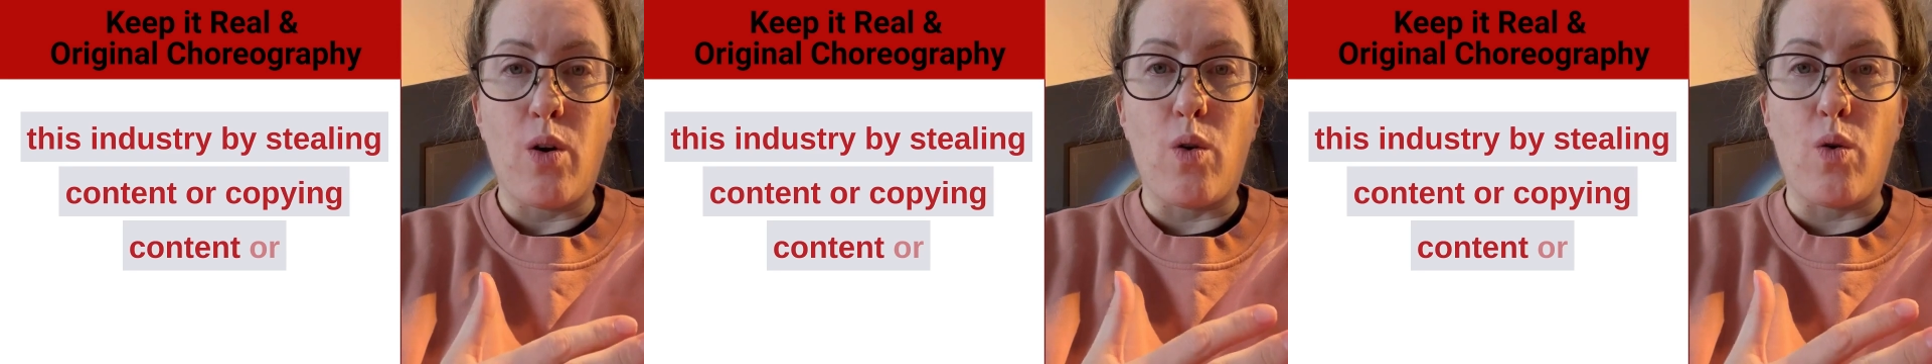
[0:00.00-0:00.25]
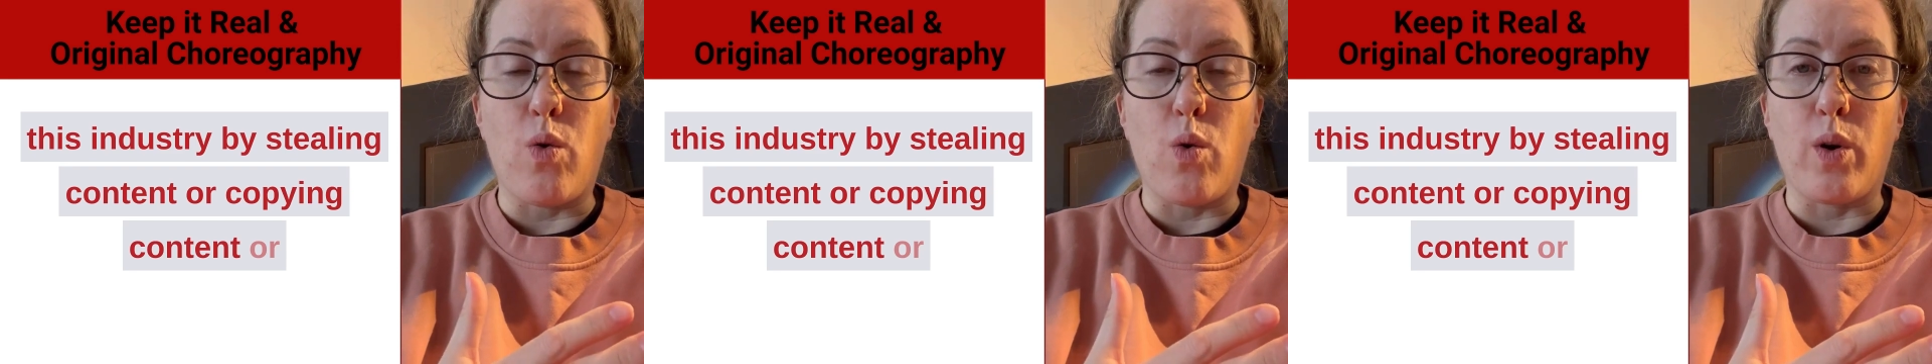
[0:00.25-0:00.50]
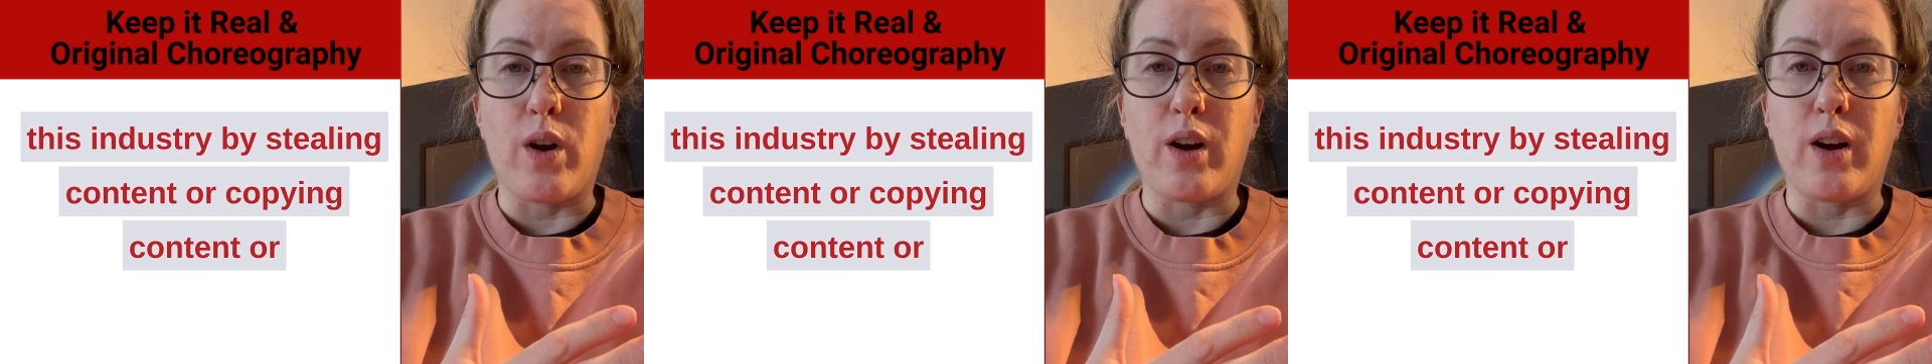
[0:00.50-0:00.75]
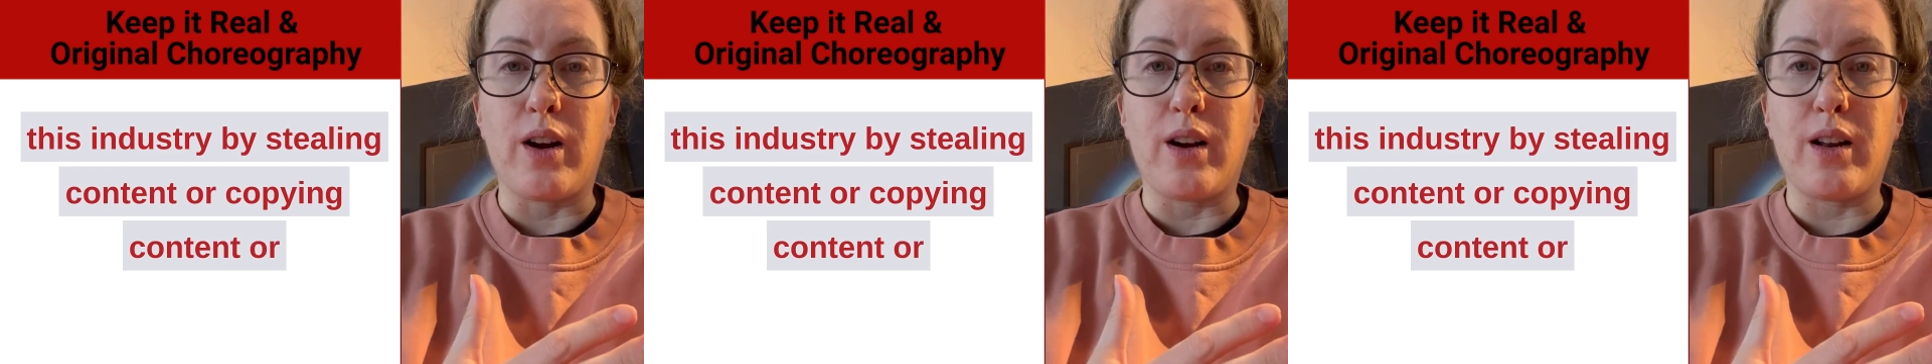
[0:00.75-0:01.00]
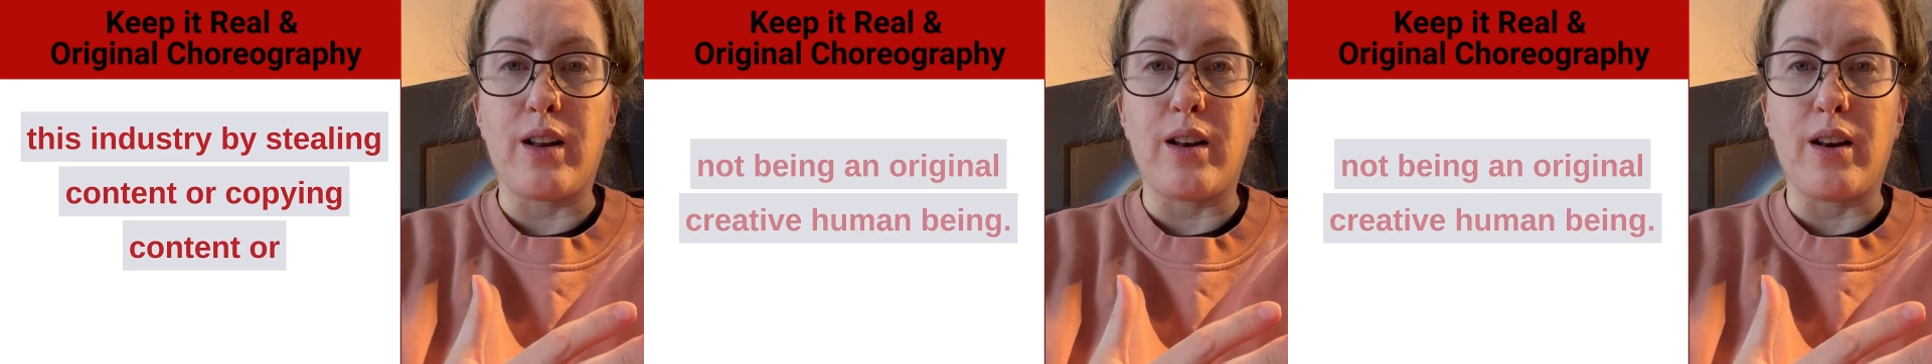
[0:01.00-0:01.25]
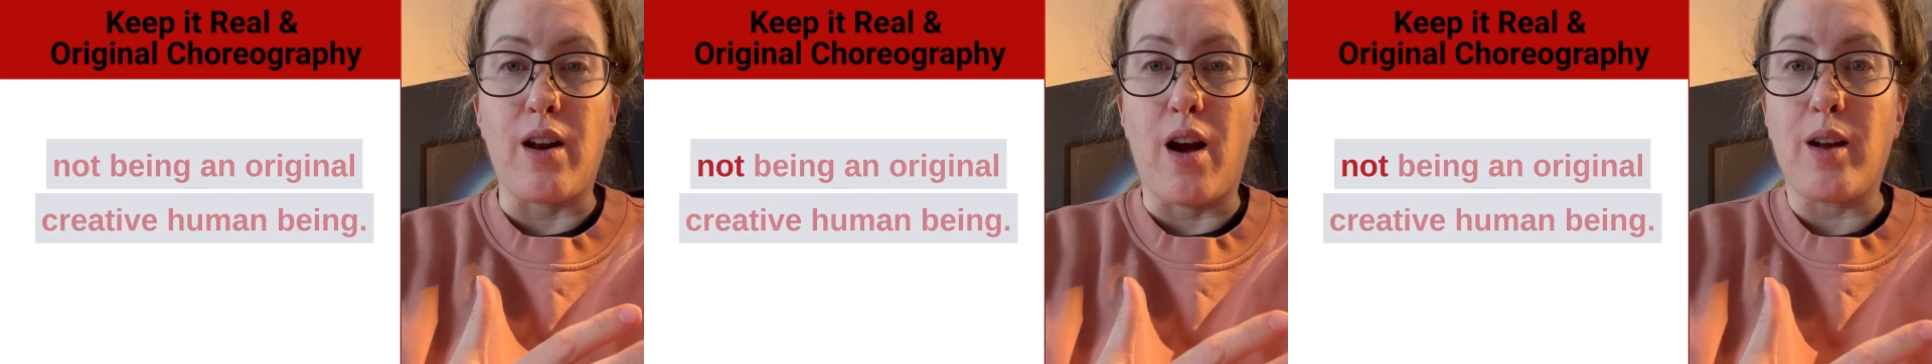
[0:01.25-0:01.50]
or
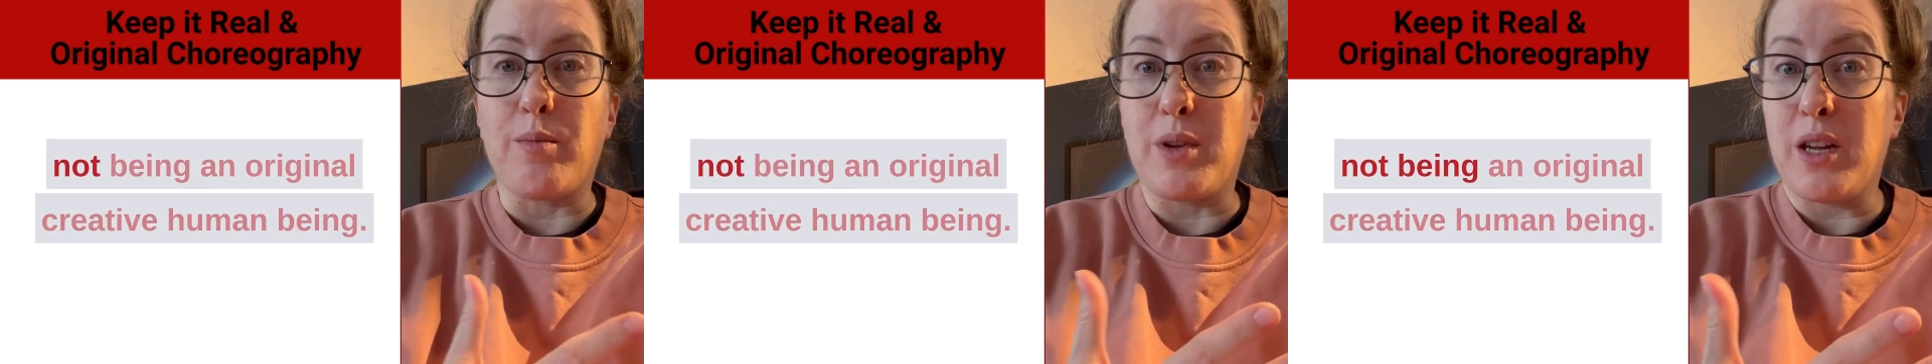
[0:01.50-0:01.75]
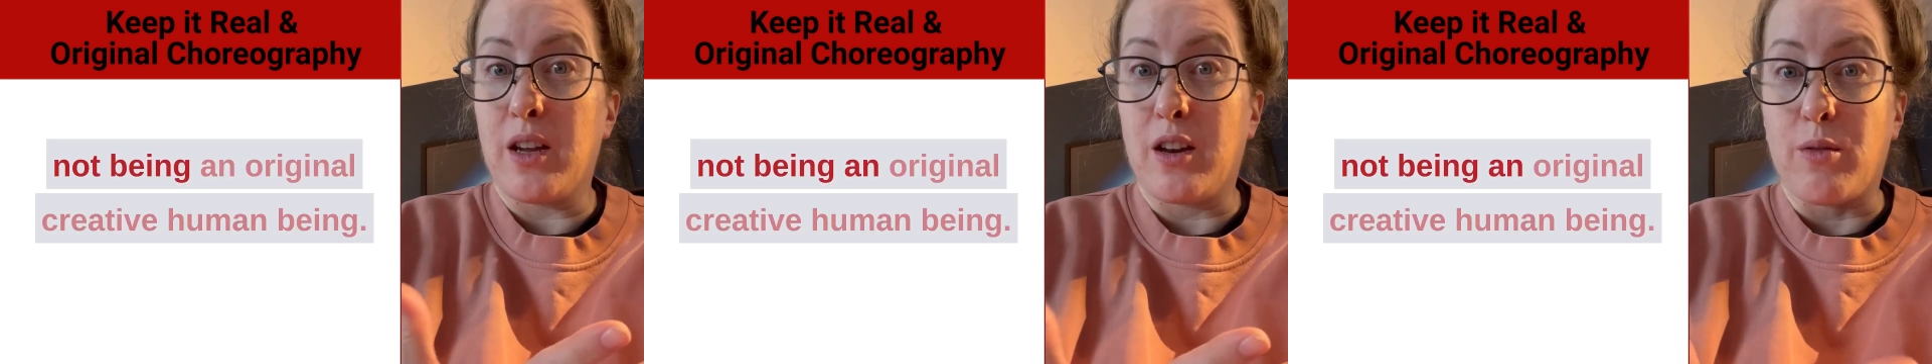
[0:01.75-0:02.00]
not being an